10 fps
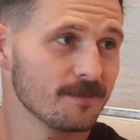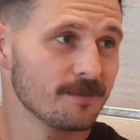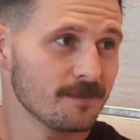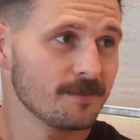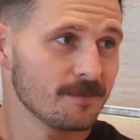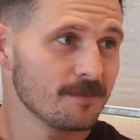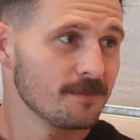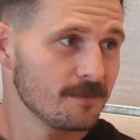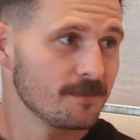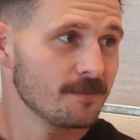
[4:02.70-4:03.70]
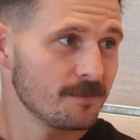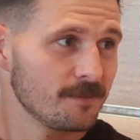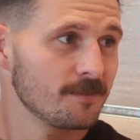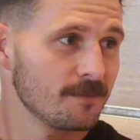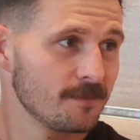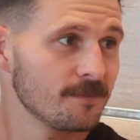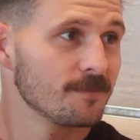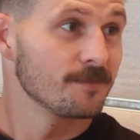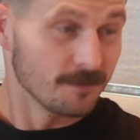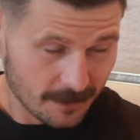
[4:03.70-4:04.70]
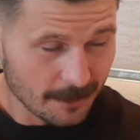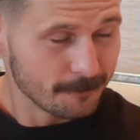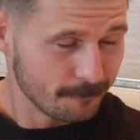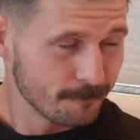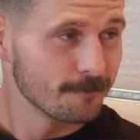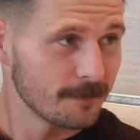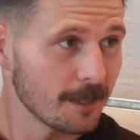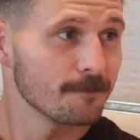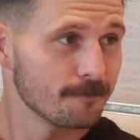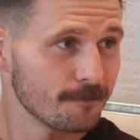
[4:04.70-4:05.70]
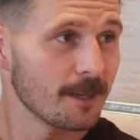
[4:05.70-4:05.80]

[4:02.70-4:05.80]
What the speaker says: I think Nikita's ranked now by the IBF, so